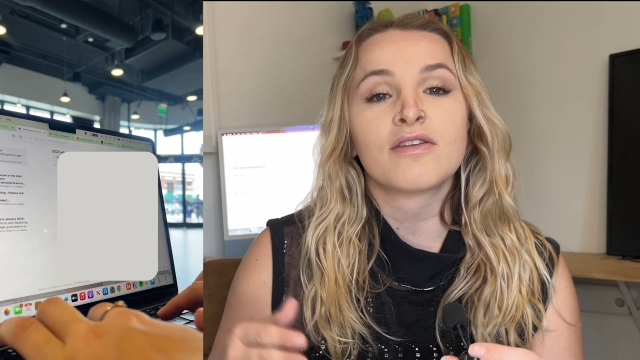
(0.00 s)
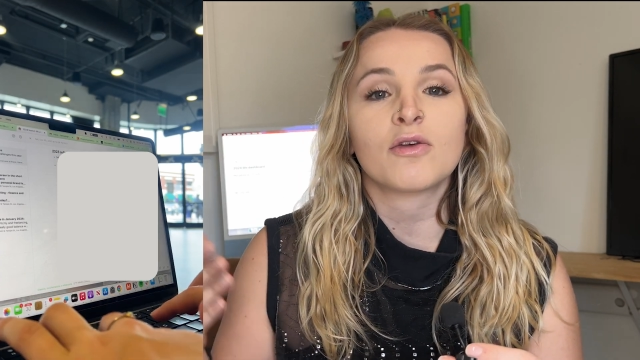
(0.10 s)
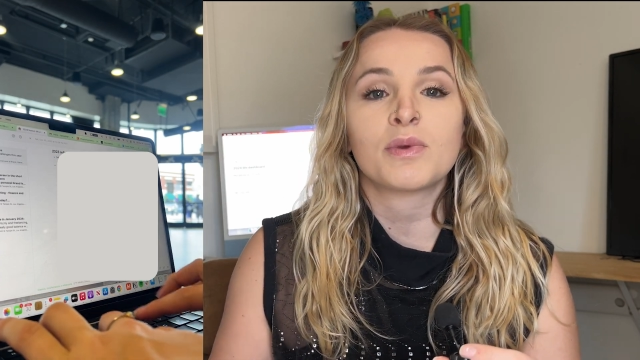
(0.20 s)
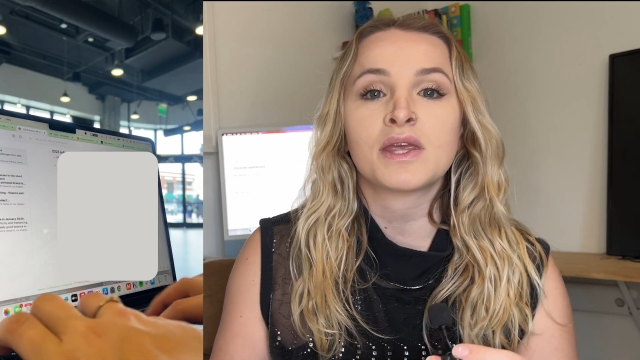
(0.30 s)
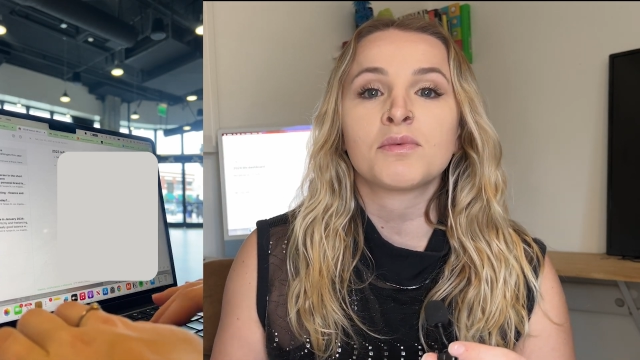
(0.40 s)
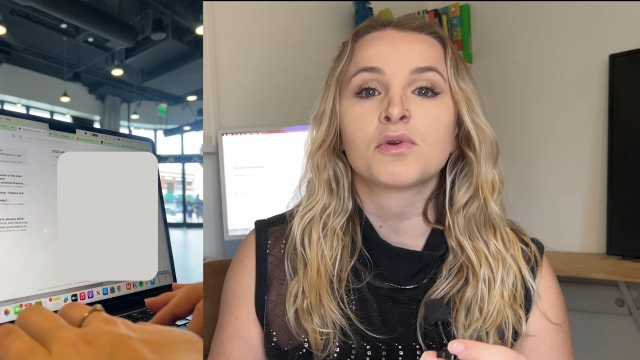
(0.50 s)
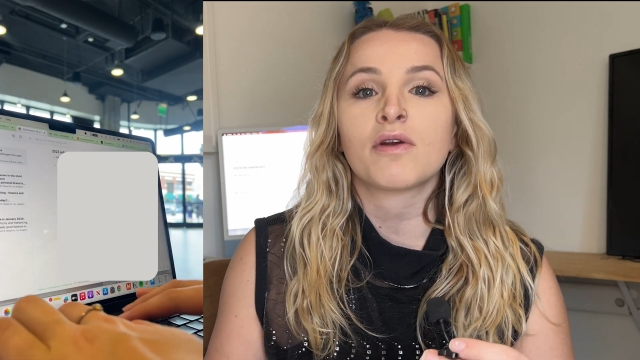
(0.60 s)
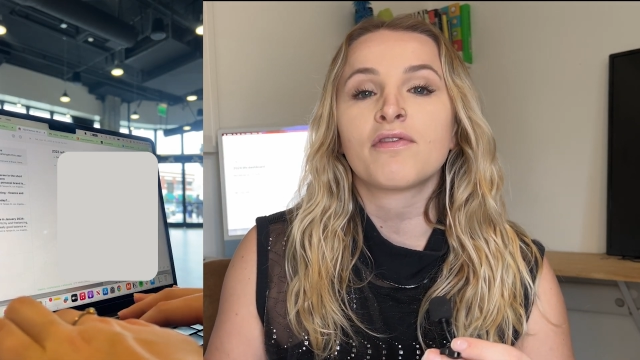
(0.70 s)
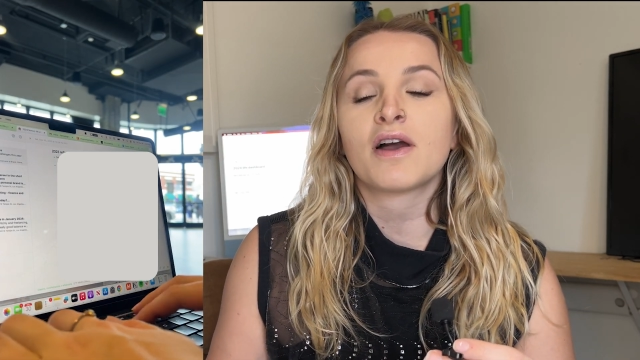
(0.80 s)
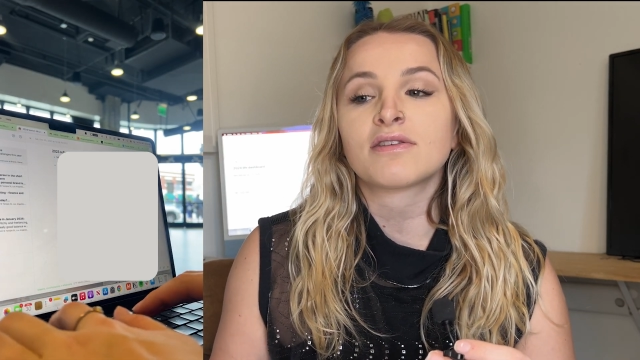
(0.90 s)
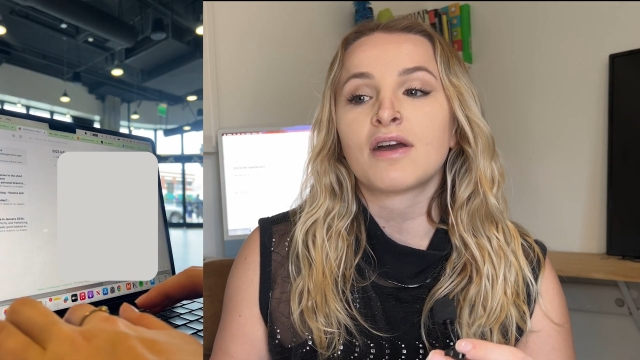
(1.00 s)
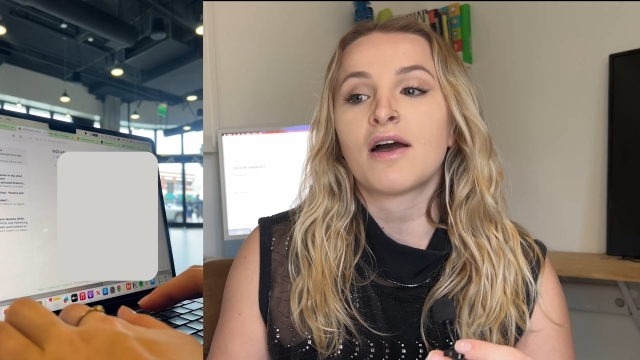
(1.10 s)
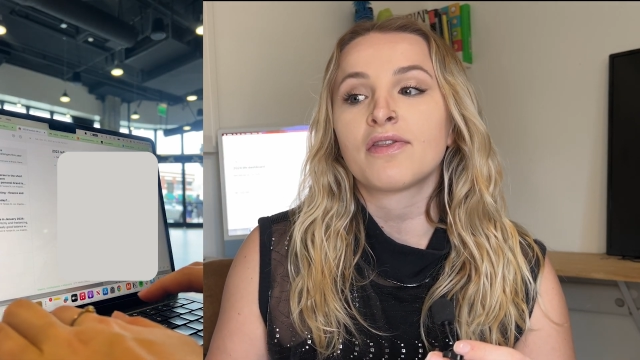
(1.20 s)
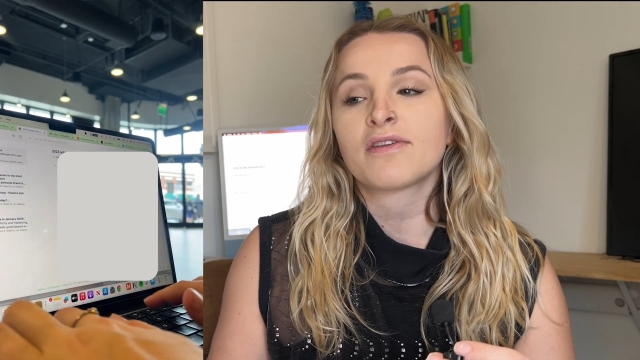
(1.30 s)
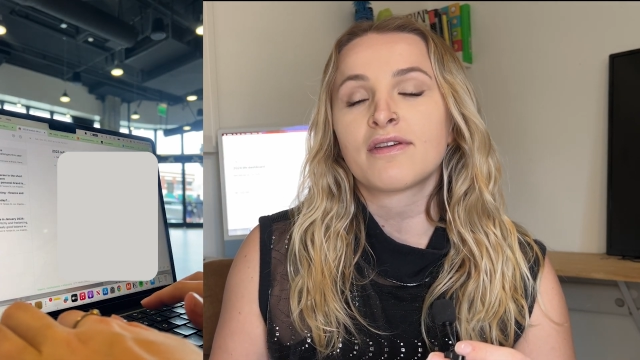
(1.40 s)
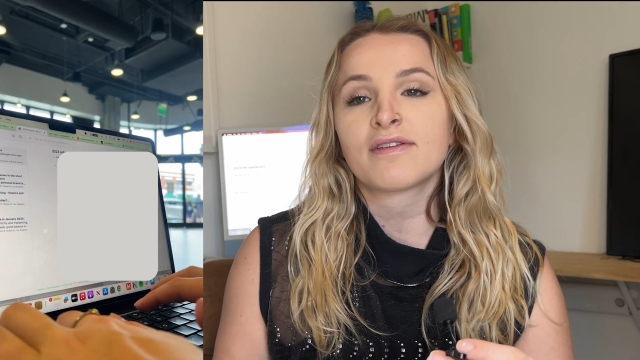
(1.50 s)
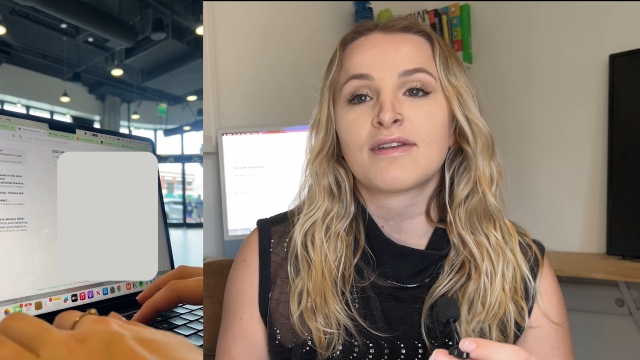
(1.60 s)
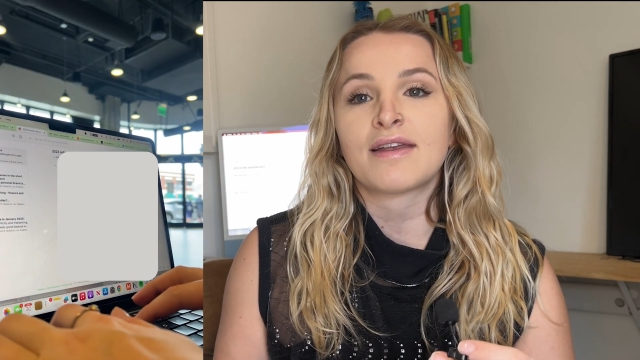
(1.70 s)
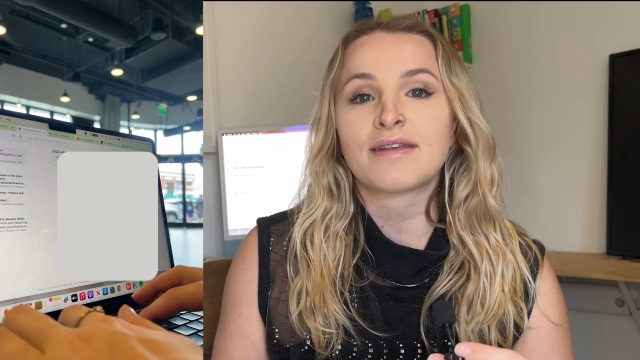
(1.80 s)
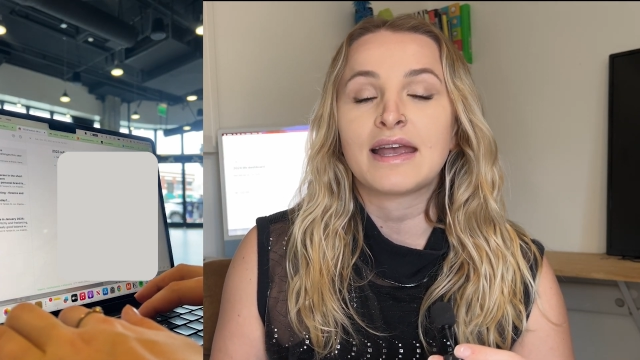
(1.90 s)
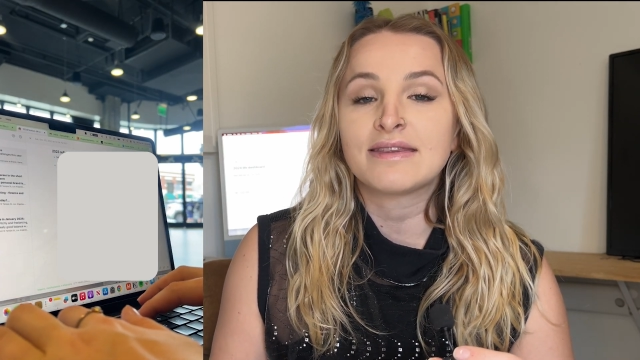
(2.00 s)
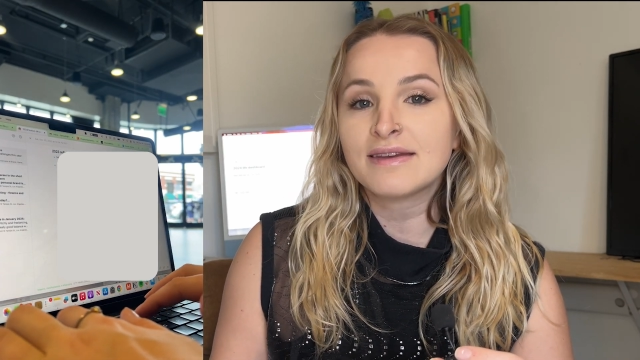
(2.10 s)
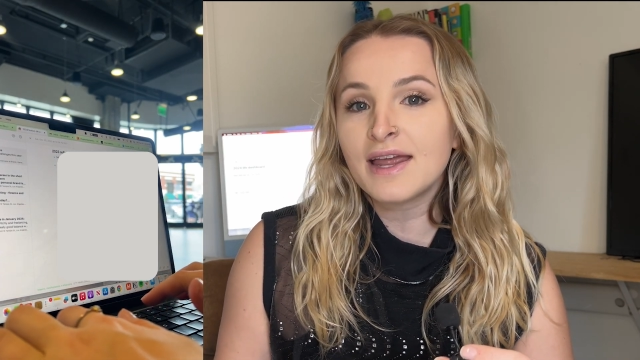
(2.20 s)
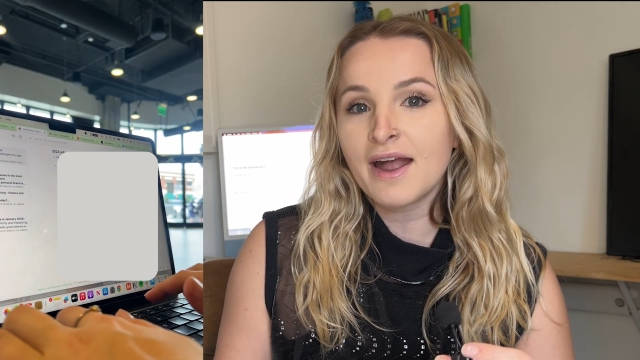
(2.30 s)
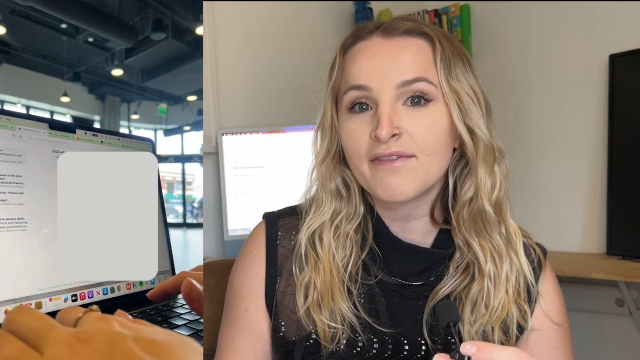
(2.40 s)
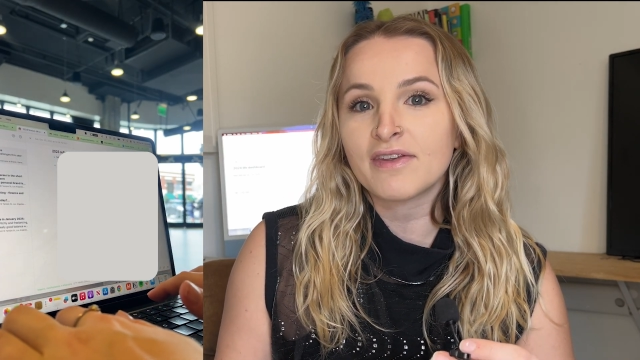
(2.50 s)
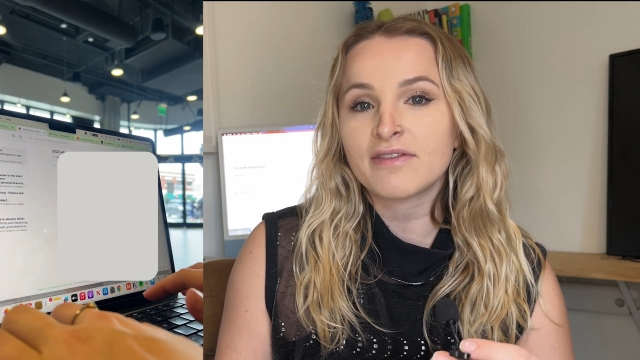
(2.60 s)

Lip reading: So being able to reflect on the success I did have this